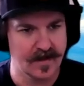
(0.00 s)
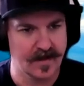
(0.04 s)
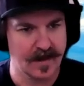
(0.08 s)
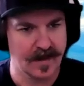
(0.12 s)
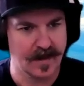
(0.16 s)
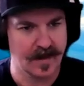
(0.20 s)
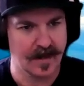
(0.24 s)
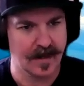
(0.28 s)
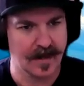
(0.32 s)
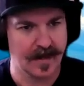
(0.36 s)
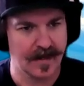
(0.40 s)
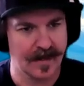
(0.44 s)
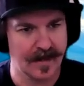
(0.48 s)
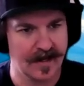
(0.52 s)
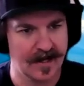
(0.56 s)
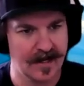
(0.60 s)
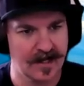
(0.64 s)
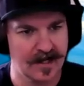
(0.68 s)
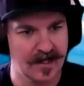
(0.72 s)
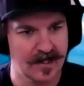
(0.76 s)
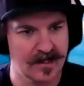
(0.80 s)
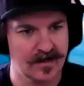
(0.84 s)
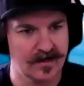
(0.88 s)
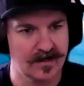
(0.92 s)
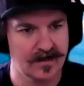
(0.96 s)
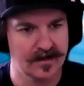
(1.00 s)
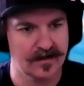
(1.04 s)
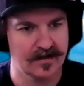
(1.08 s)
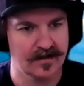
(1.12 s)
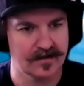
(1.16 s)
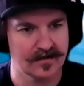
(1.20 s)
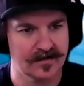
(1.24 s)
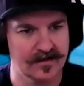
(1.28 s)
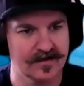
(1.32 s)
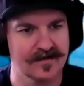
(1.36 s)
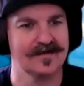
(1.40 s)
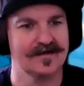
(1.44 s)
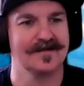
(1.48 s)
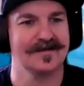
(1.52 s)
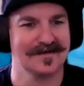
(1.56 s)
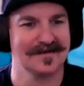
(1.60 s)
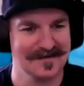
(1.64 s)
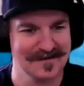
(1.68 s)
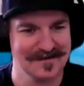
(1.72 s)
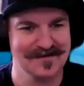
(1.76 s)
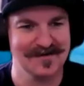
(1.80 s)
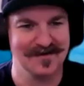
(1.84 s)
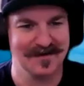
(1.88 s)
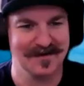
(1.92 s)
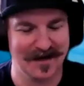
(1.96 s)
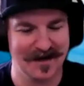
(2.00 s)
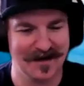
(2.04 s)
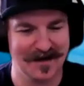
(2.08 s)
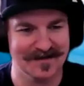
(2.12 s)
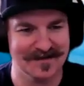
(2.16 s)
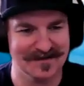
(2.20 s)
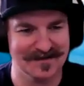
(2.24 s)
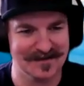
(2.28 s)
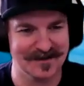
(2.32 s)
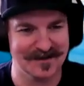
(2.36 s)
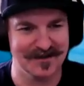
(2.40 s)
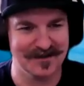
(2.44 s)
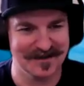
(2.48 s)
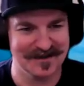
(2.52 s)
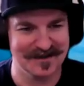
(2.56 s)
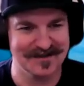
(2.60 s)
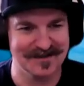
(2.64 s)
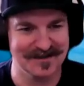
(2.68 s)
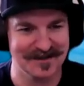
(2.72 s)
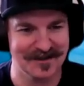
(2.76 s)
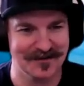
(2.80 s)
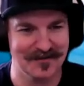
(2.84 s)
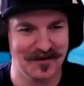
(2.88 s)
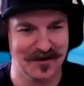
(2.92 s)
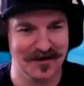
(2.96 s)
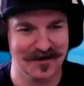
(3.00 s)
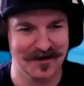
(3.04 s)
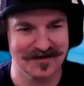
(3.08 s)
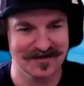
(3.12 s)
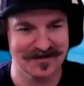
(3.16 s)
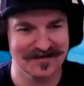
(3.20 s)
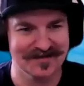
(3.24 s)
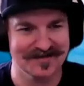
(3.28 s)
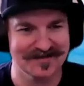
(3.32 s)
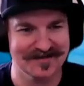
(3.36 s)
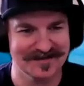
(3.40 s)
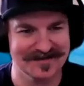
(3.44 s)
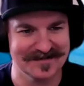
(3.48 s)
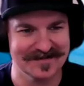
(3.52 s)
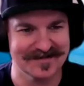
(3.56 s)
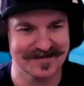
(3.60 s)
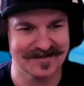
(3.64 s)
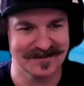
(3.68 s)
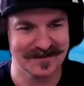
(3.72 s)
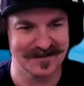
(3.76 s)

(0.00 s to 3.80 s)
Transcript: I did was Por Favor. And yeah, it's uh, good. It's a good one. It's